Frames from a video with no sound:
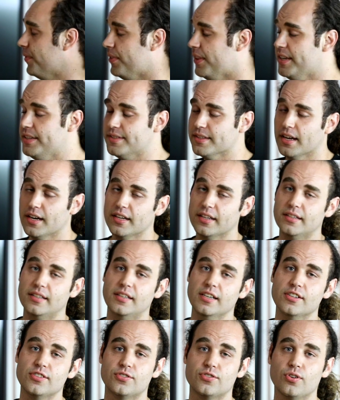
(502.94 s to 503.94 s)
his
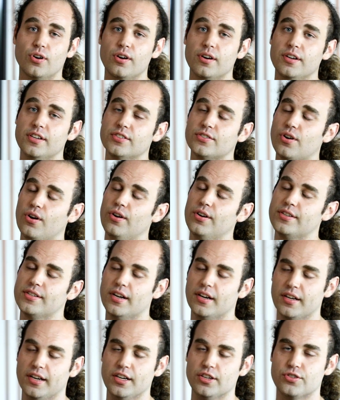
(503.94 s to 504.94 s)
card is
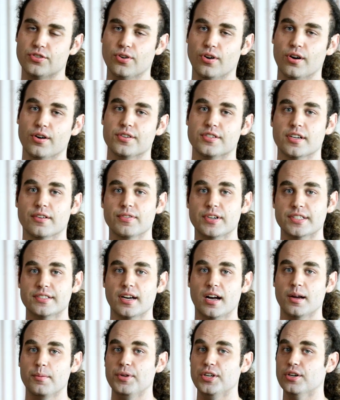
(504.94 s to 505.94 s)
not getting charged every
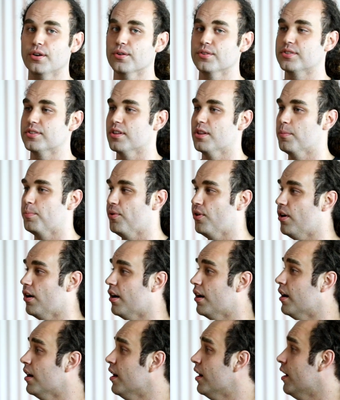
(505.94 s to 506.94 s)
time he goes to the
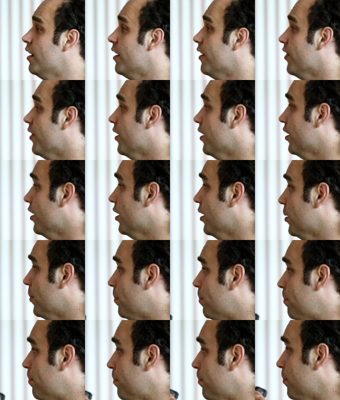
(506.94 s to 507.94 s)
bar.
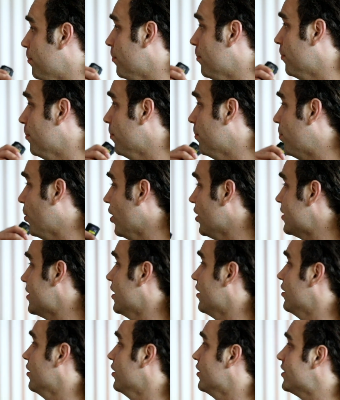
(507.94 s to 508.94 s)
The
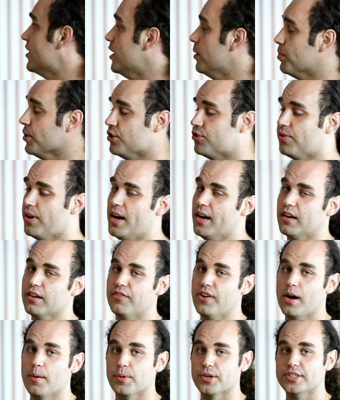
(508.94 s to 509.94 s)
bartender is keeping track
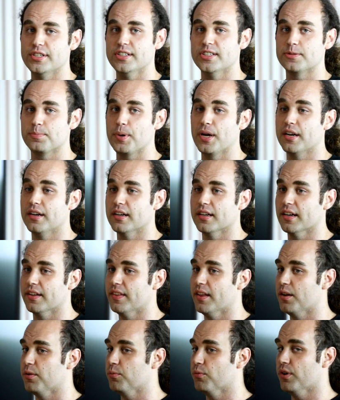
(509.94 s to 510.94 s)
of how much he's spending,
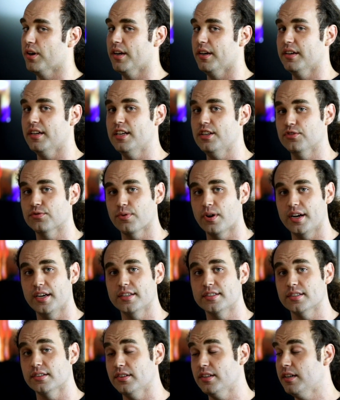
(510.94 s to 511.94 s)
and then when he's
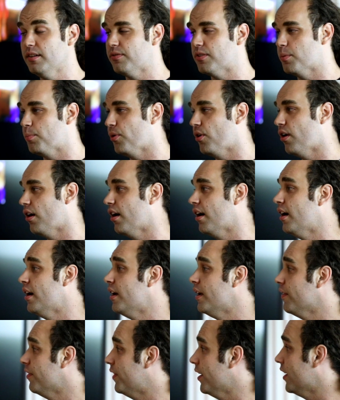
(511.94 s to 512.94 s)
ready to leave the bar,
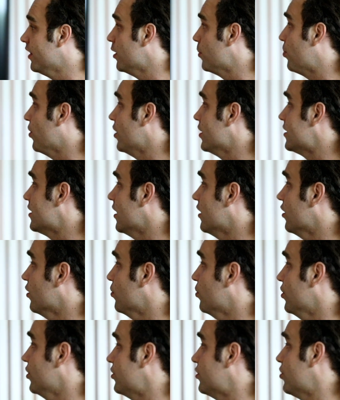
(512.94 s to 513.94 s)
then the bartender
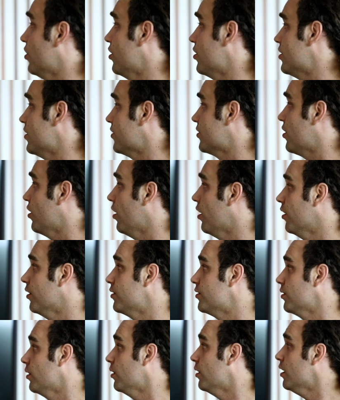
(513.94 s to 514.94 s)
will charge his card.
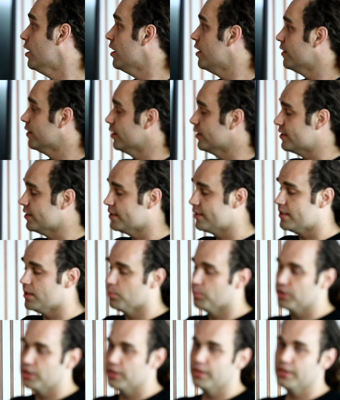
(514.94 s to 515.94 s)
So this is
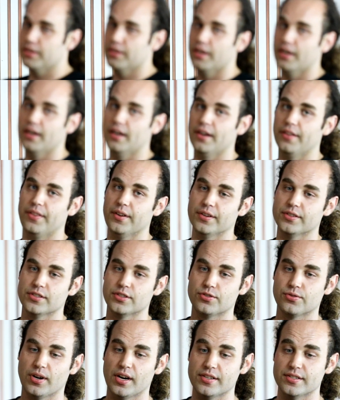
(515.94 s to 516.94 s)
similar. There's a
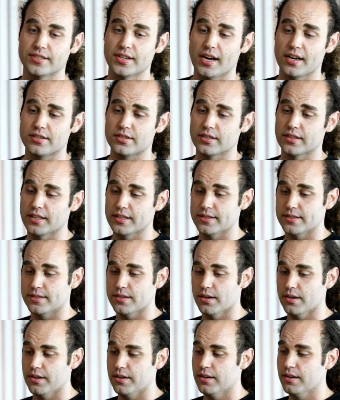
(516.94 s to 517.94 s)
transaction that's
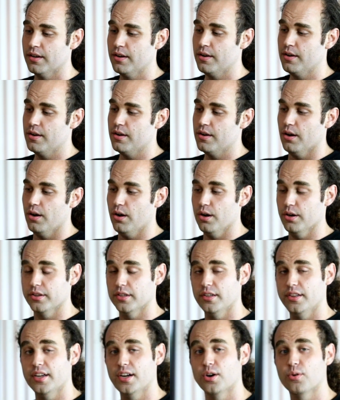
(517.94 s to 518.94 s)
done on
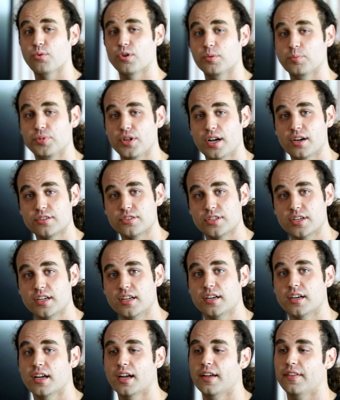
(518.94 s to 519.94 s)
the layer 1
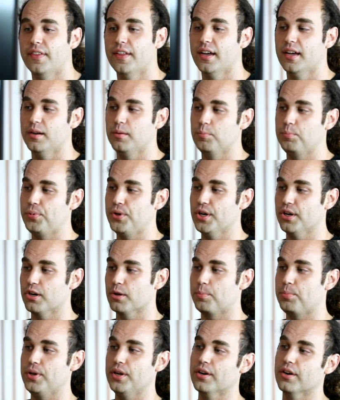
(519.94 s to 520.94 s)
blockchain, and then
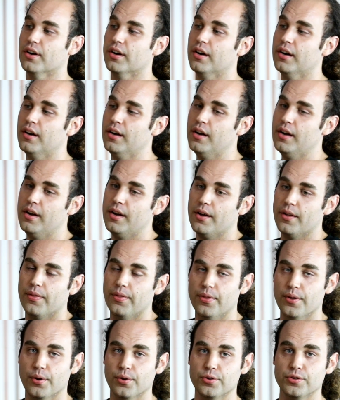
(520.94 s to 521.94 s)
peer-to-peer,
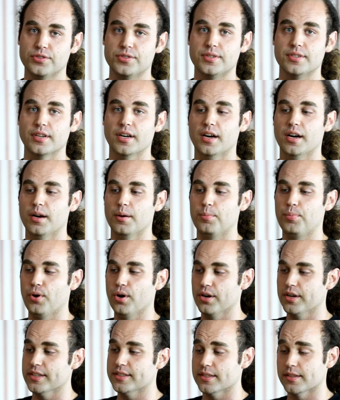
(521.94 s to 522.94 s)
those
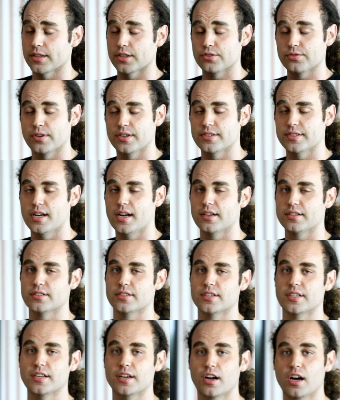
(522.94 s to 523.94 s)
parties in the
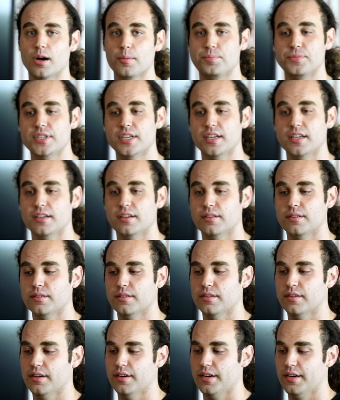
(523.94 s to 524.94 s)
transaction can update
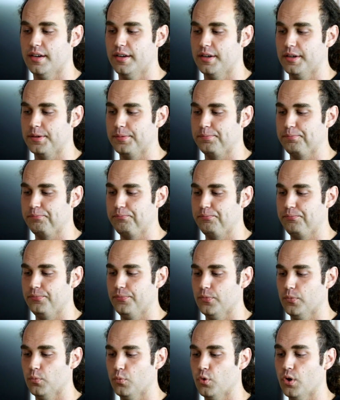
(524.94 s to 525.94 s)

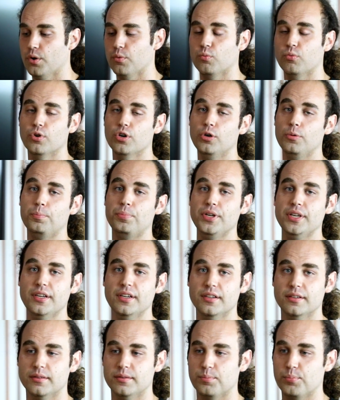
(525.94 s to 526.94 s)
what will
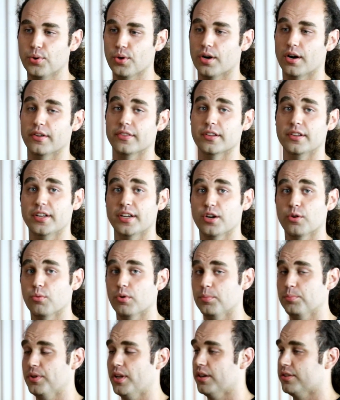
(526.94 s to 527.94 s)
be put on the layer
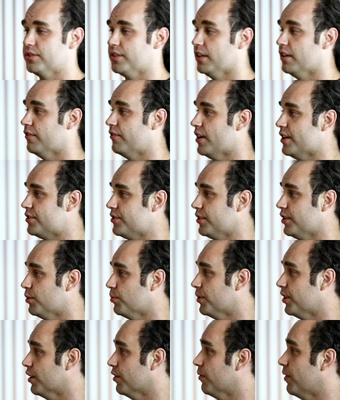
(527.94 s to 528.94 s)
1 blockchain eventually
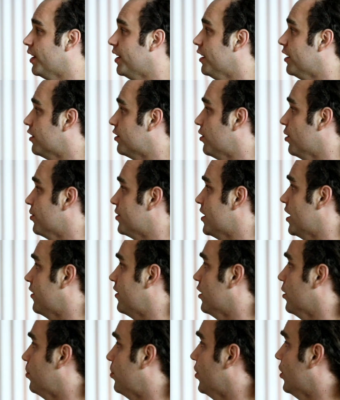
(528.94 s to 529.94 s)
when they're ready to close
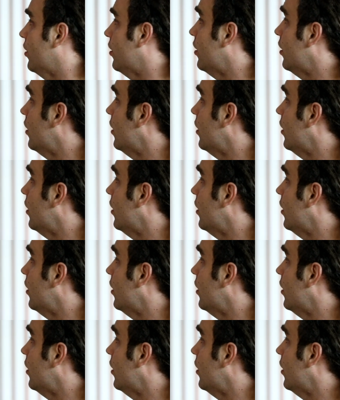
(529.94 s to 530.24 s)
out their bill.